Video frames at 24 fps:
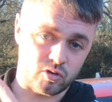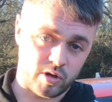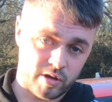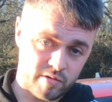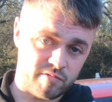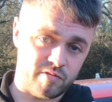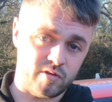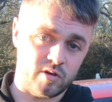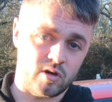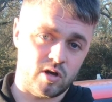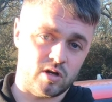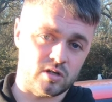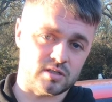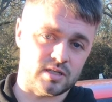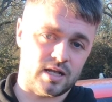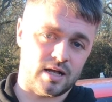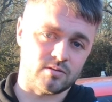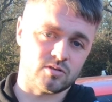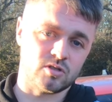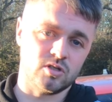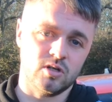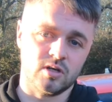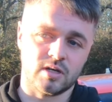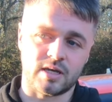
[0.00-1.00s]
screen for you guys
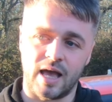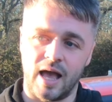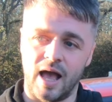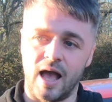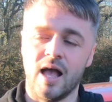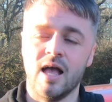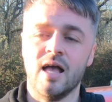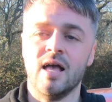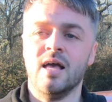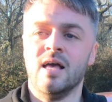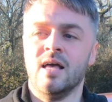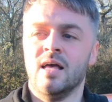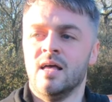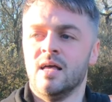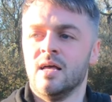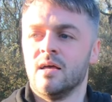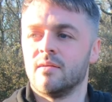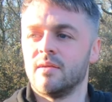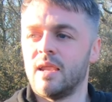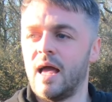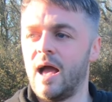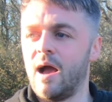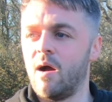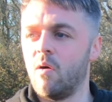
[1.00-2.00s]
now to look at.
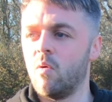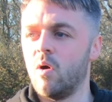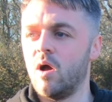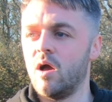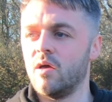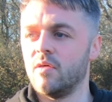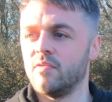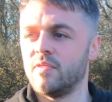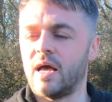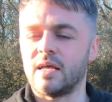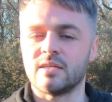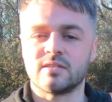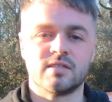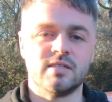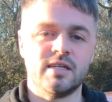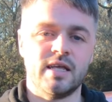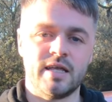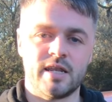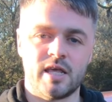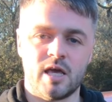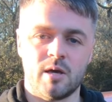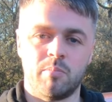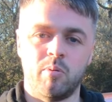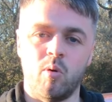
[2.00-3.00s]
Now, that's
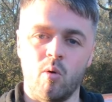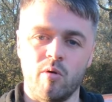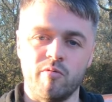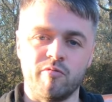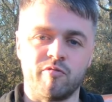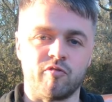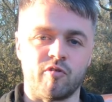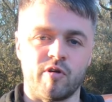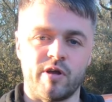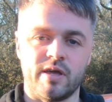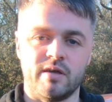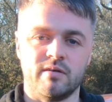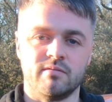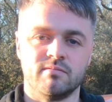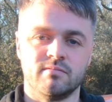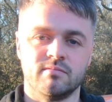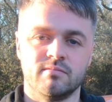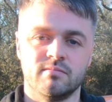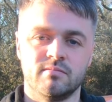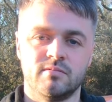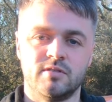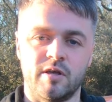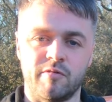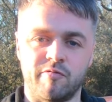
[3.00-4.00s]
nearly a 0.3
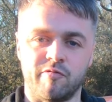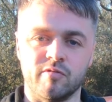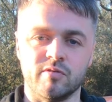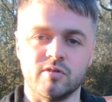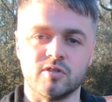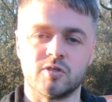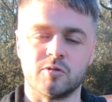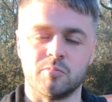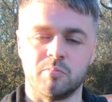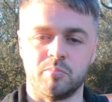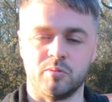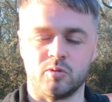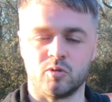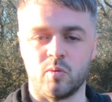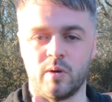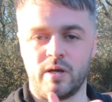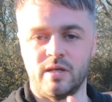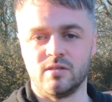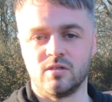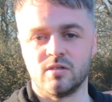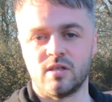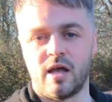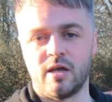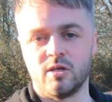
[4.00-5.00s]
difference
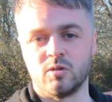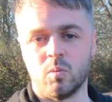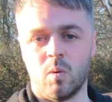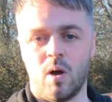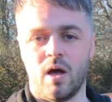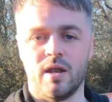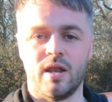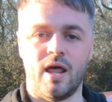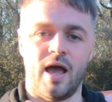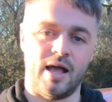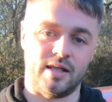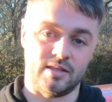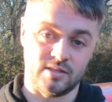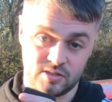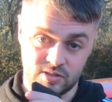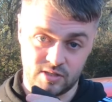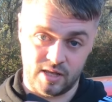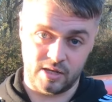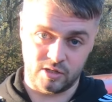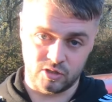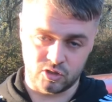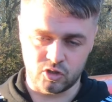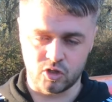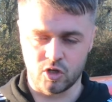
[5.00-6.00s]
between stage 1 and
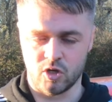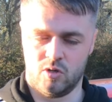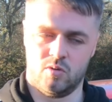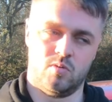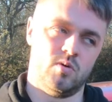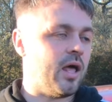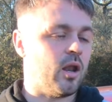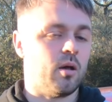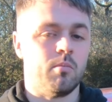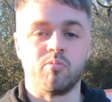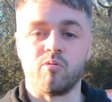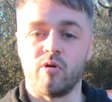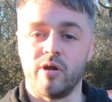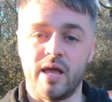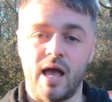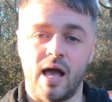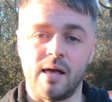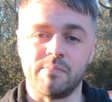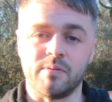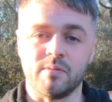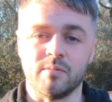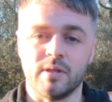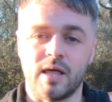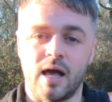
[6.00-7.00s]
stage 2, and I'm pretty
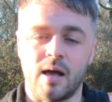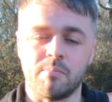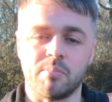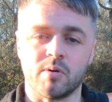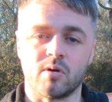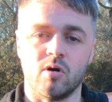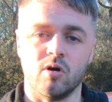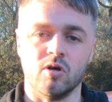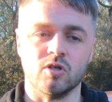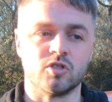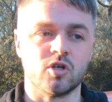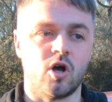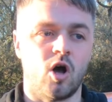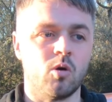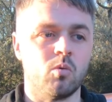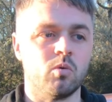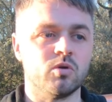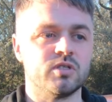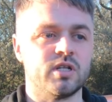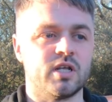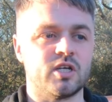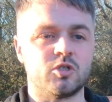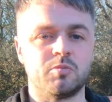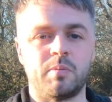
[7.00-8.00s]
happy with that because I
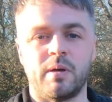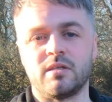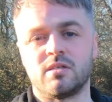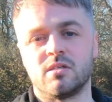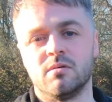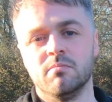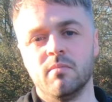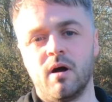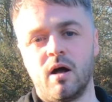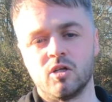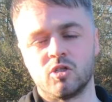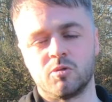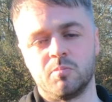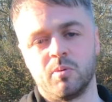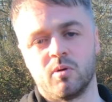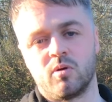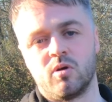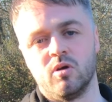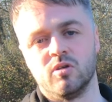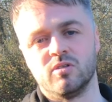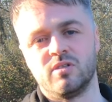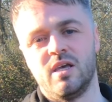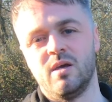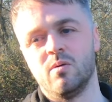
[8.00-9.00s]
wasn't expecting much,
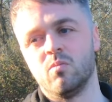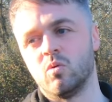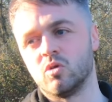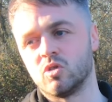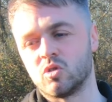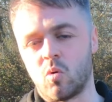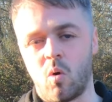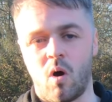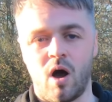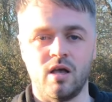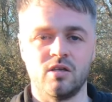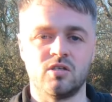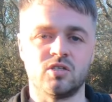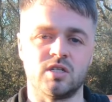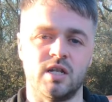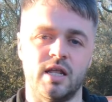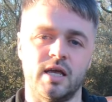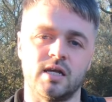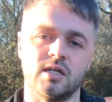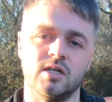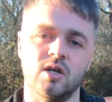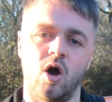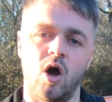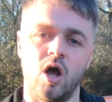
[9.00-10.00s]
because it was quite a
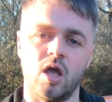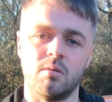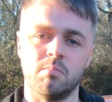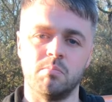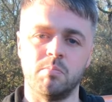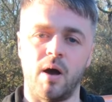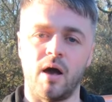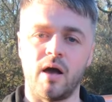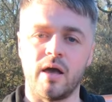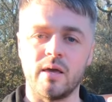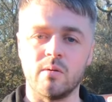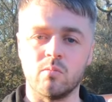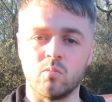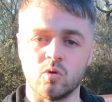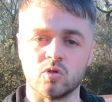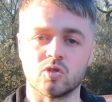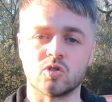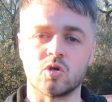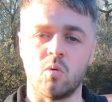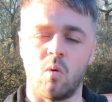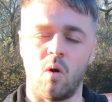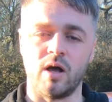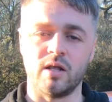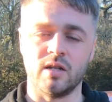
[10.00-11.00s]
slick night, but it
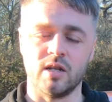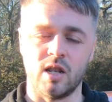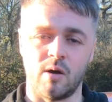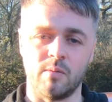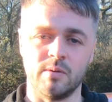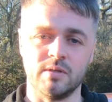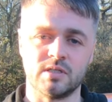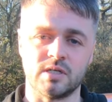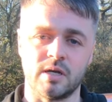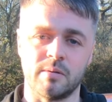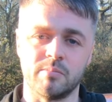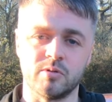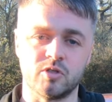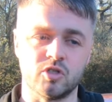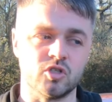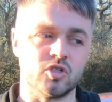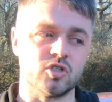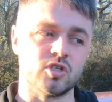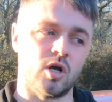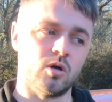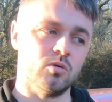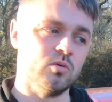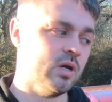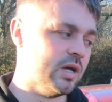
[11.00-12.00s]
was quite low in temperature,
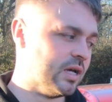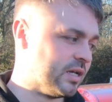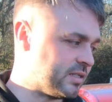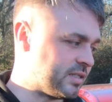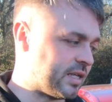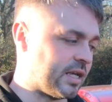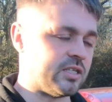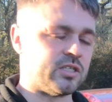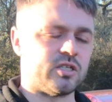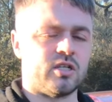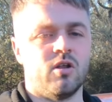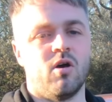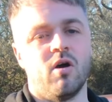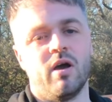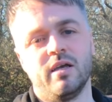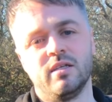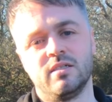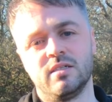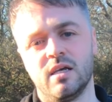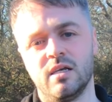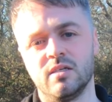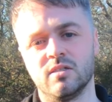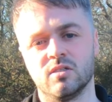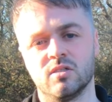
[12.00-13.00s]
so decent
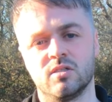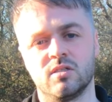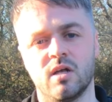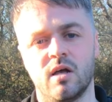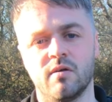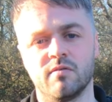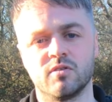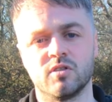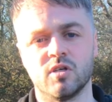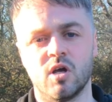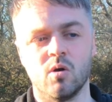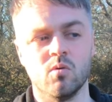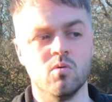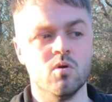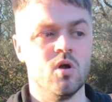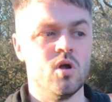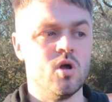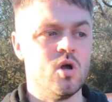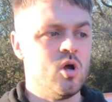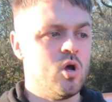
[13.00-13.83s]
IETs and stuff. So